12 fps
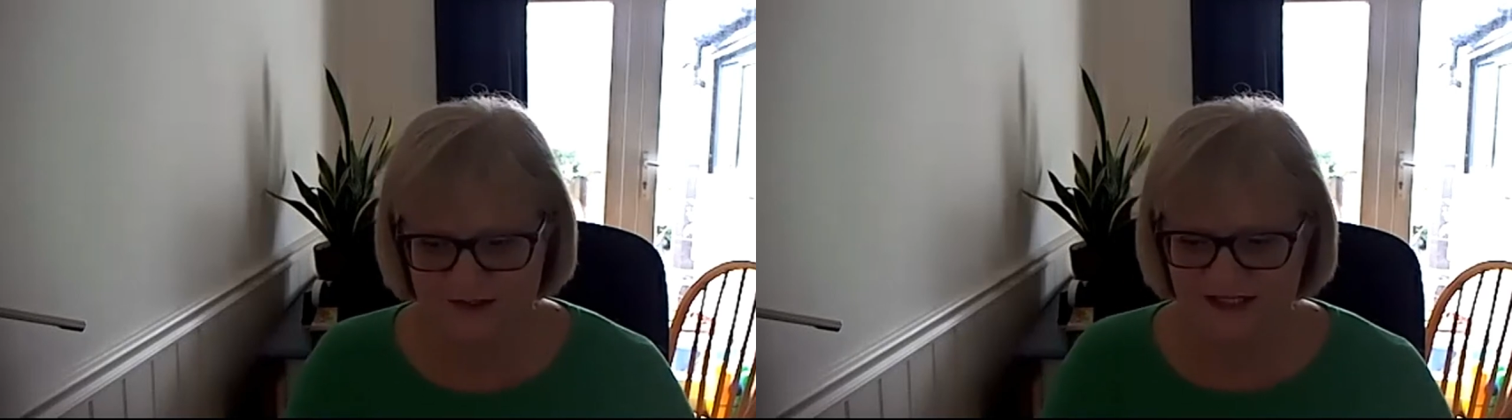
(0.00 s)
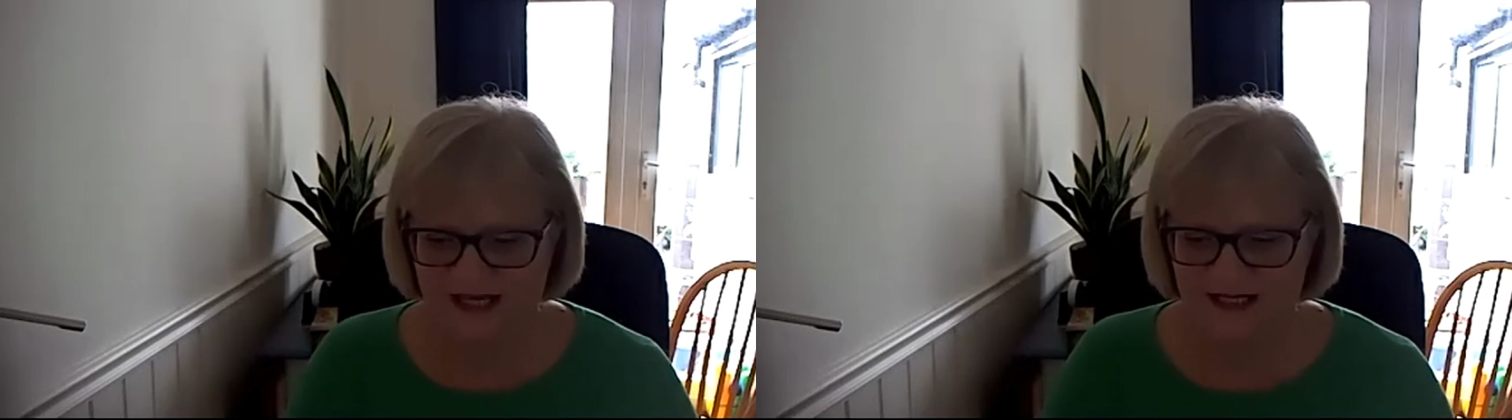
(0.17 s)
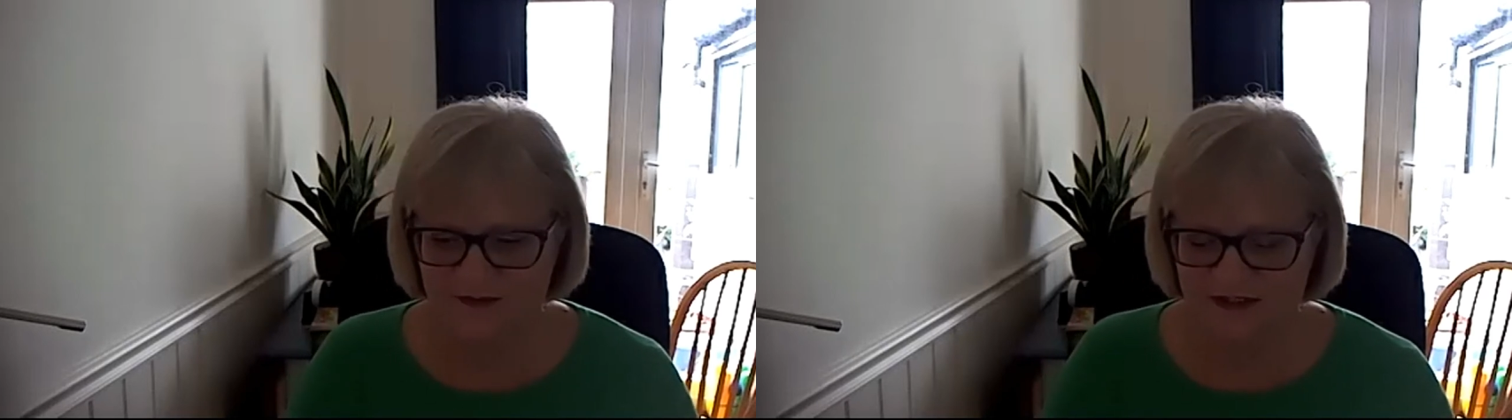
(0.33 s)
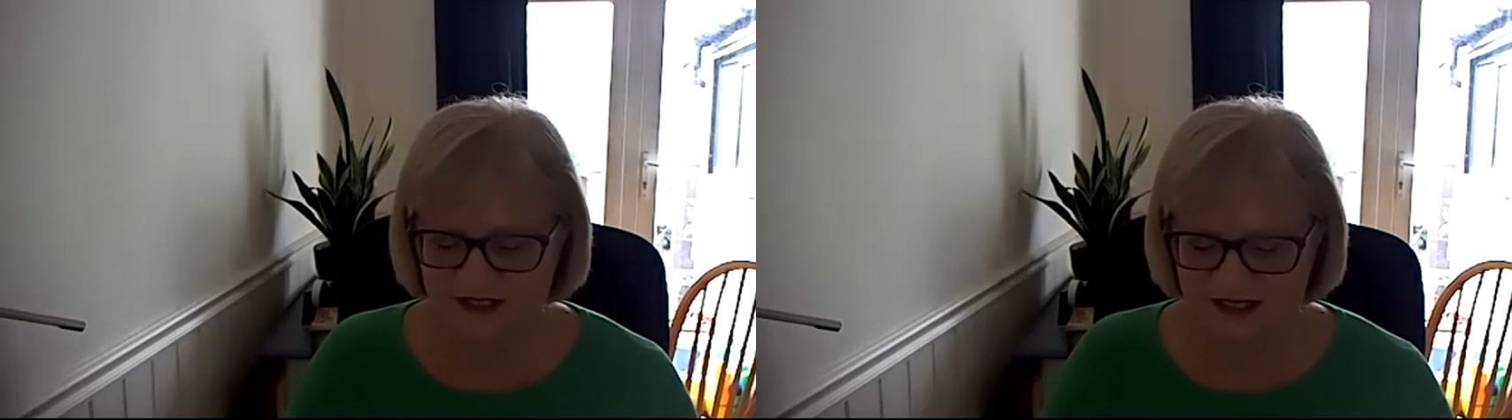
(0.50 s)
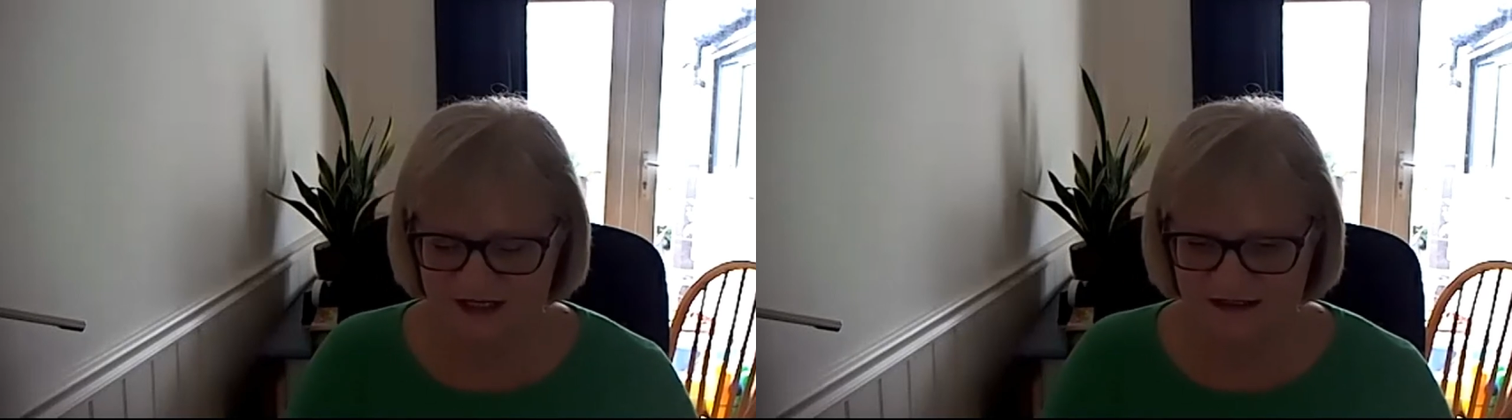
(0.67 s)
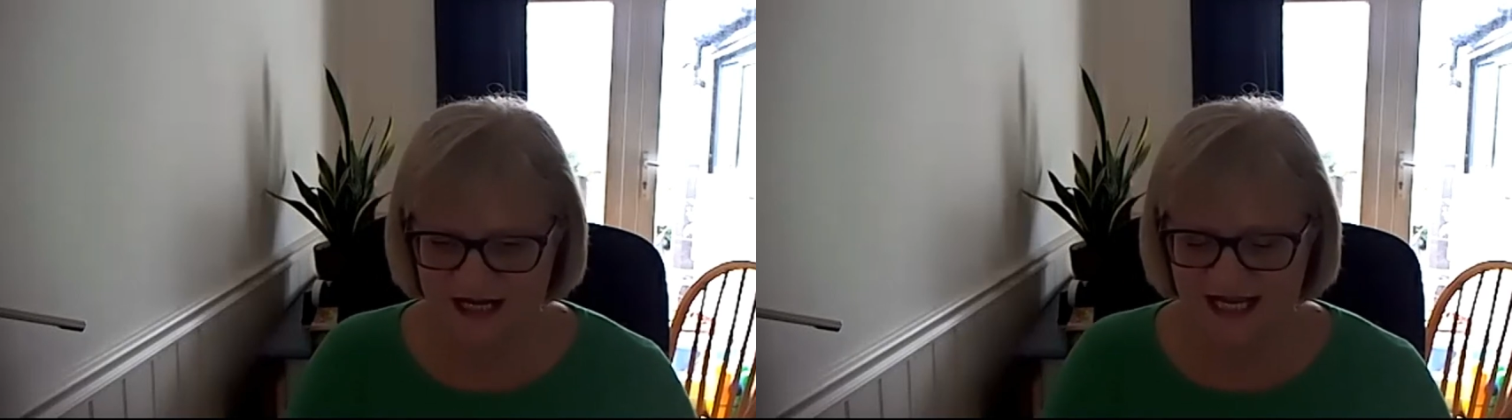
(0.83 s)
when they were
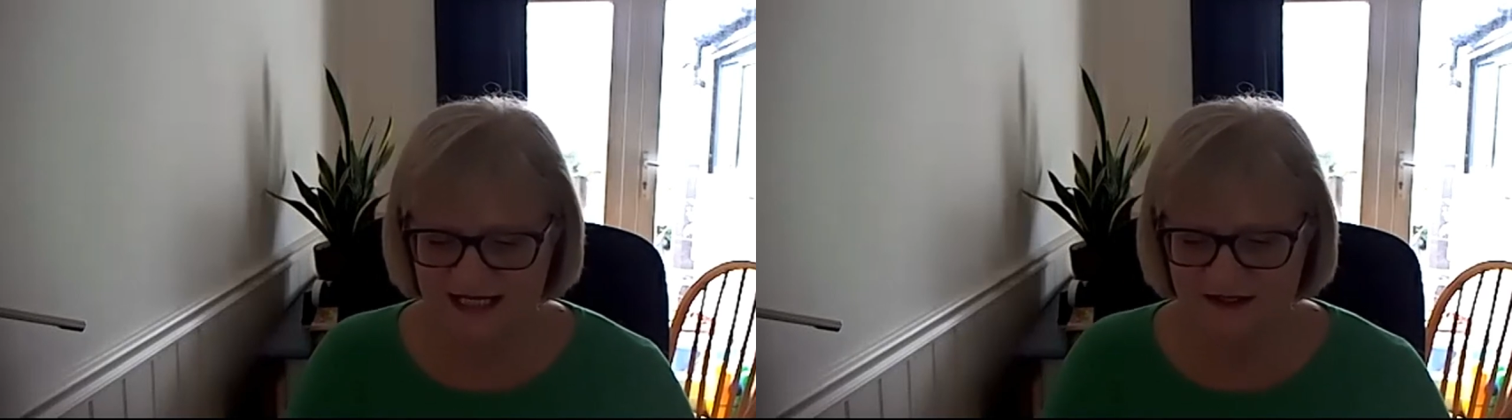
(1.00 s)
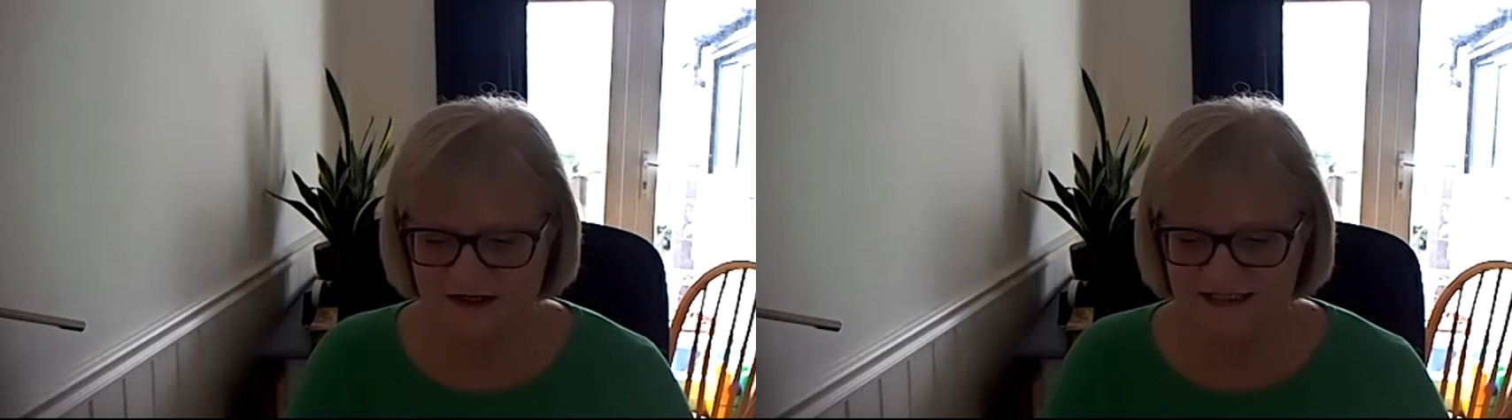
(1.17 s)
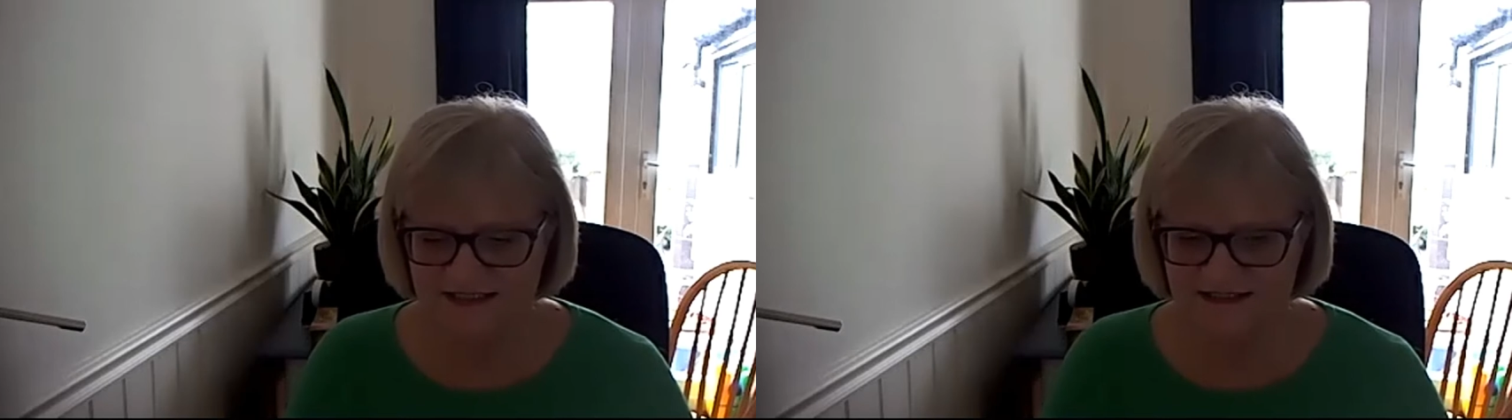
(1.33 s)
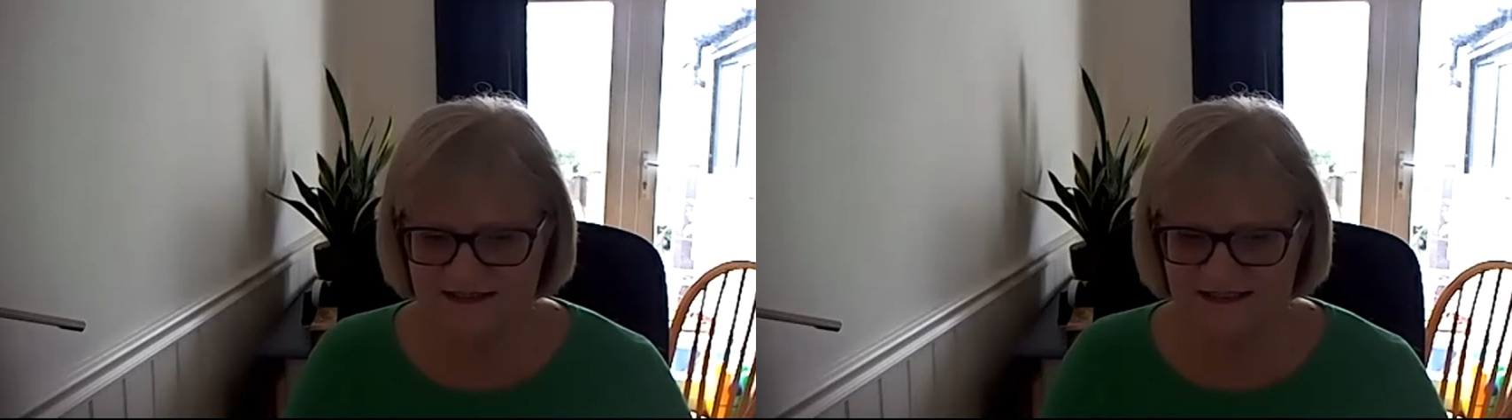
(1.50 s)
young, and I